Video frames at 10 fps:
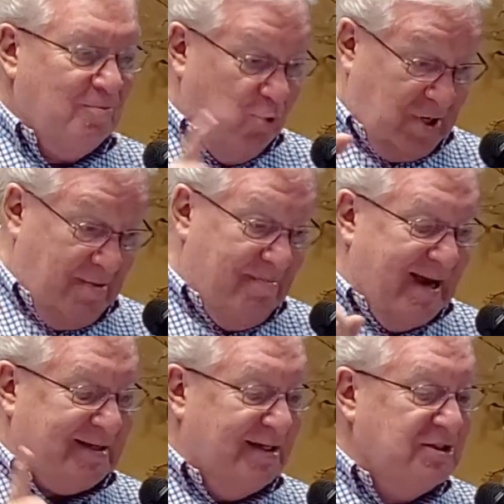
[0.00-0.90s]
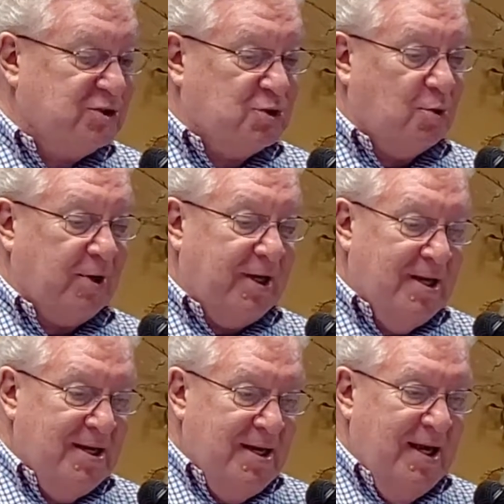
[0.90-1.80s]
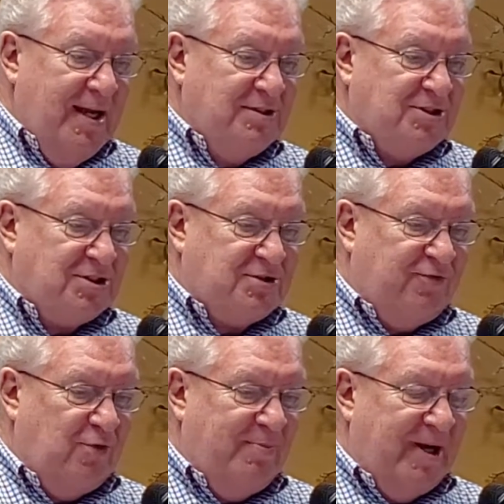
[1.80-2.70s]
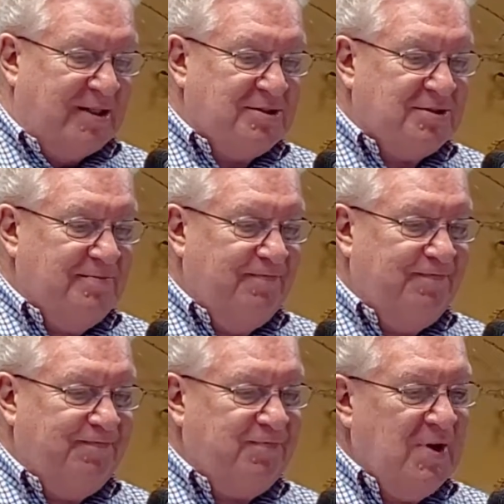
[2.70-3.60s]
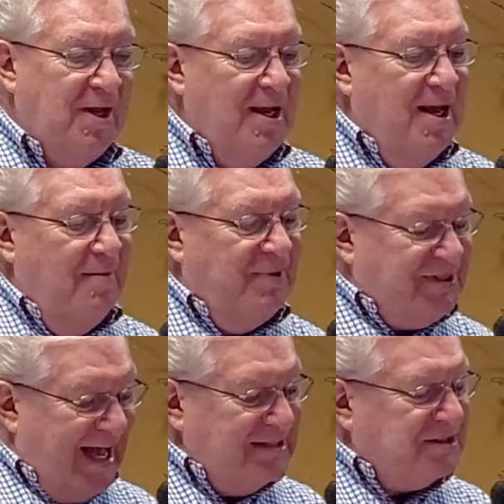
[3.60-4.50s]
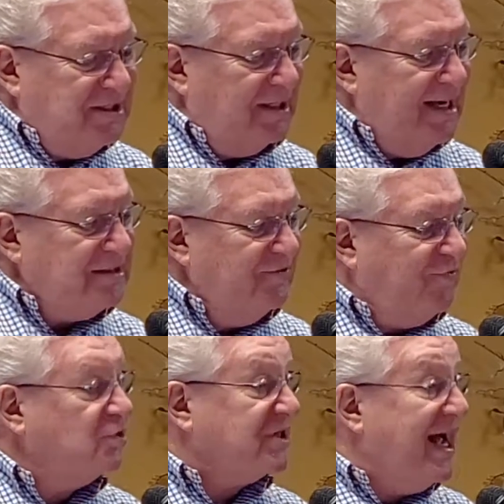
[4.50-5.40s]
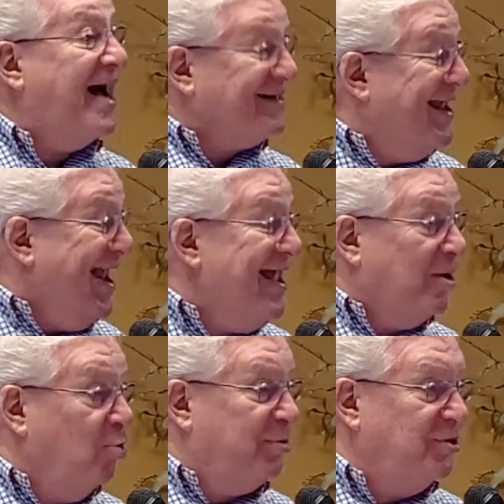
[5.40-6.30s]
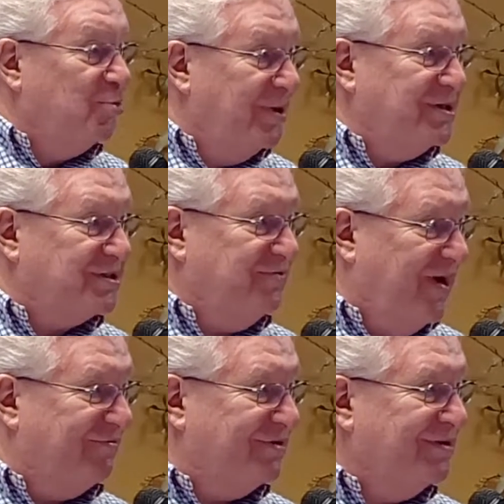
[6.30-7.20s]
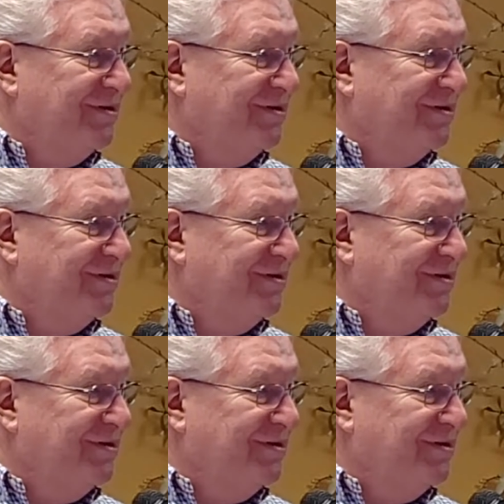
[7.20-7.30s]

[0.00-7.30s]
We'll come back to his story in just a few minutes. But that's the lesson for us. God can open the windows of heaven.